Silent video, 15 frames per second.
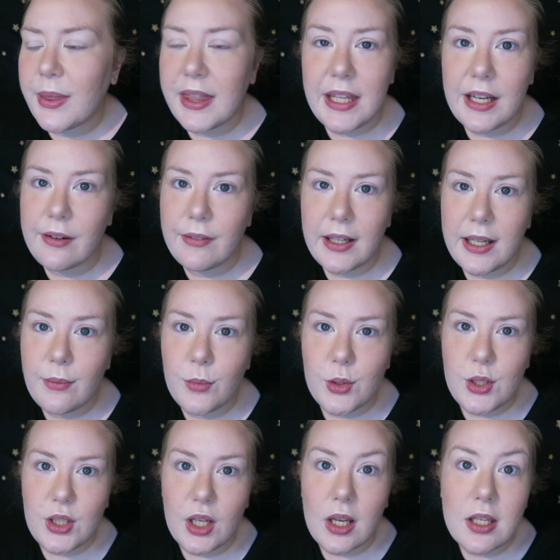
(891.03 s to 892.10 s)
theory
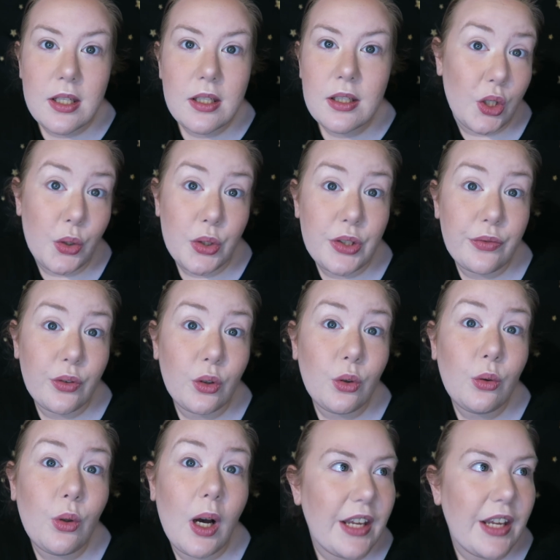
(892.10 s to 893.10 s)
was just useful.